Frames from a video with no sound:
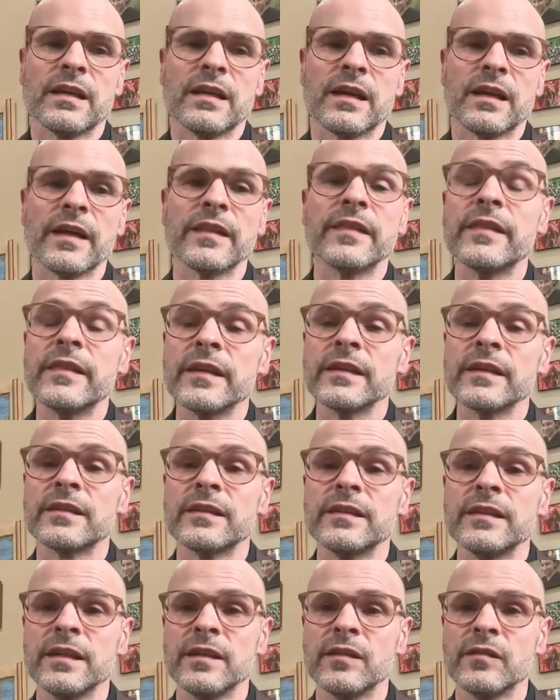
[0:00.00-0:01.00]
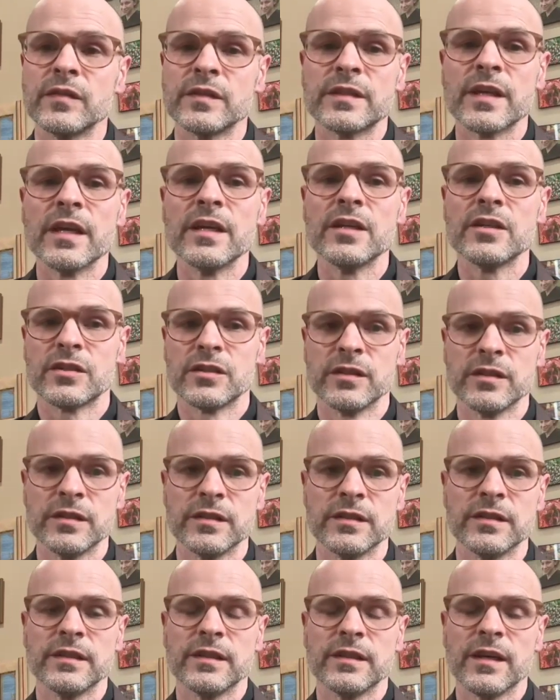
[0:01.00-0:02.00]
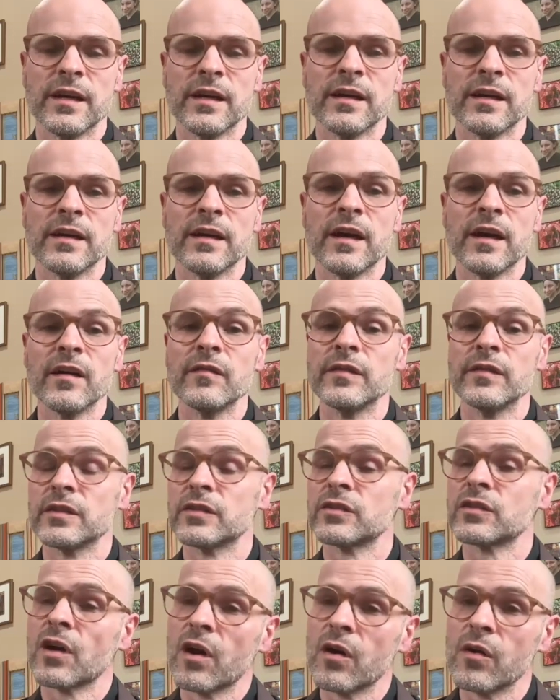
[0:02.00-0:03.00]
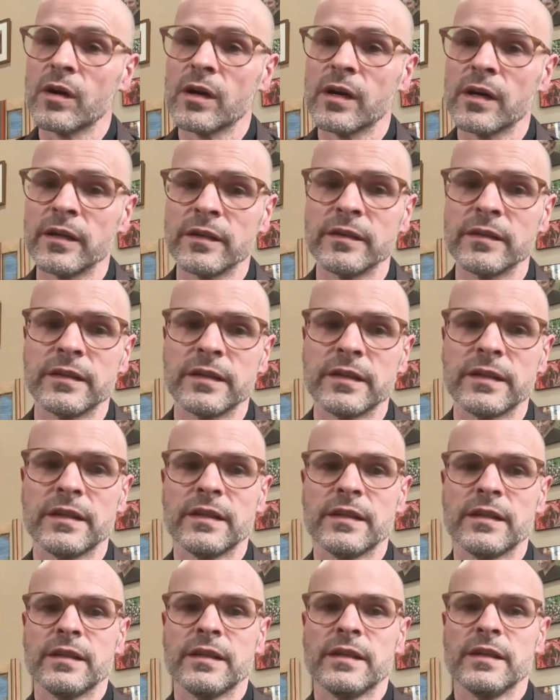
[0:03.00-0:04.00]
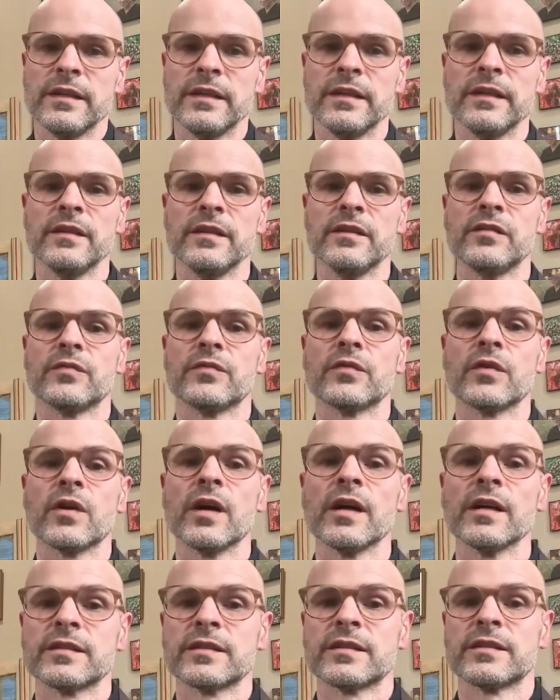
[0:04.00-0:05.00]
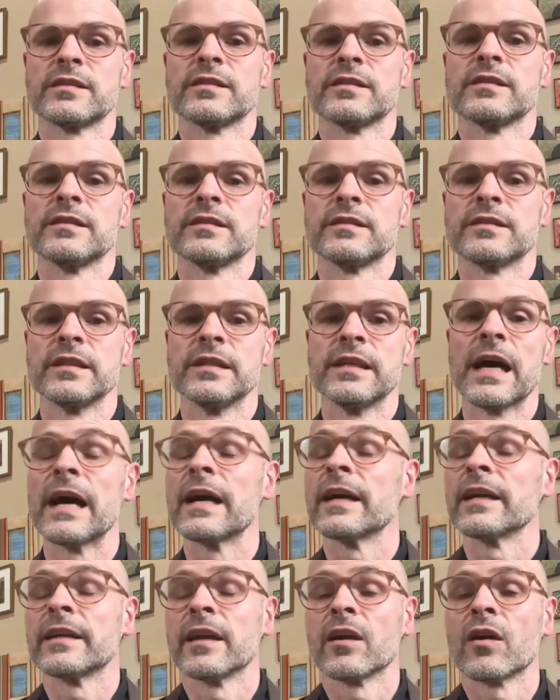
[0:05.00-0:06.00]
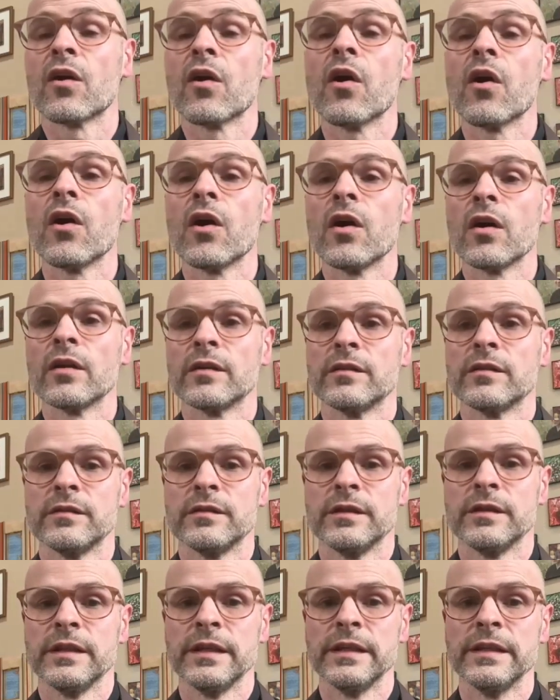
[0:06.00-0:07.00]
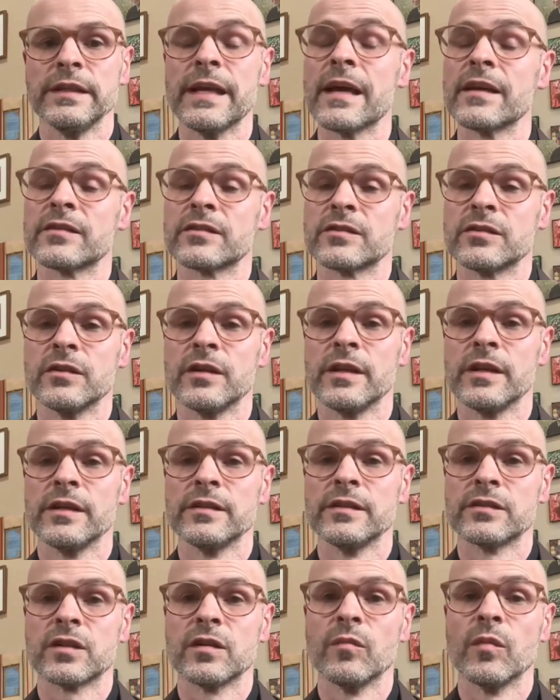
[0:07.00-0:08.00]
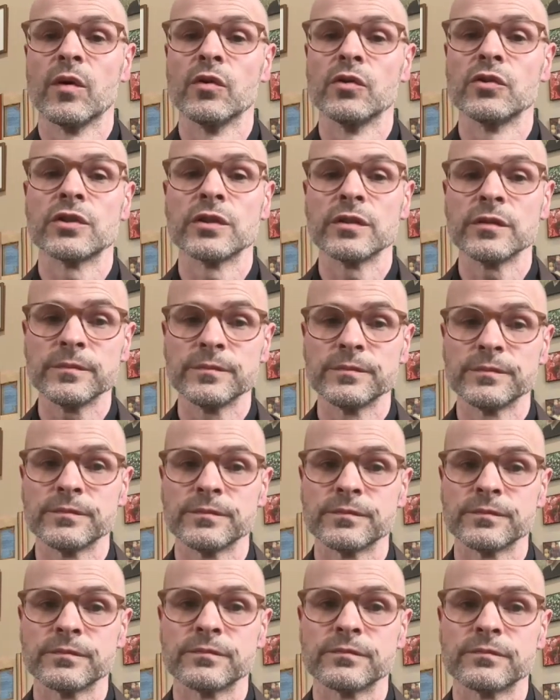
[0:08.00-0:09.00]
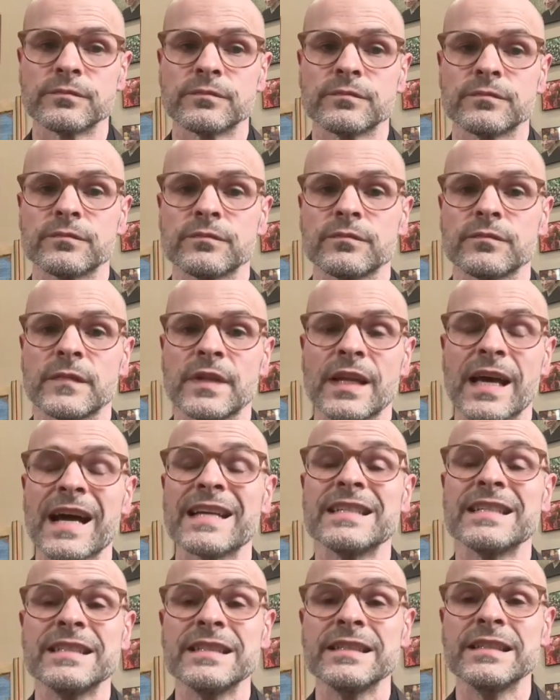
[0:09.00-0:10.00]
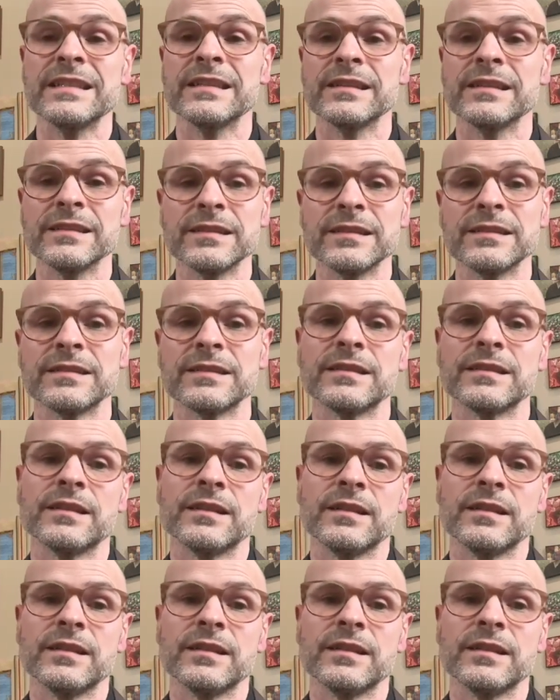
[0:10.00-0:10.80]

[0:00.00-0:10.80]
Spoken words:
I think the invitation of this koan is for us to not get caught in yesterday's commotion, ideas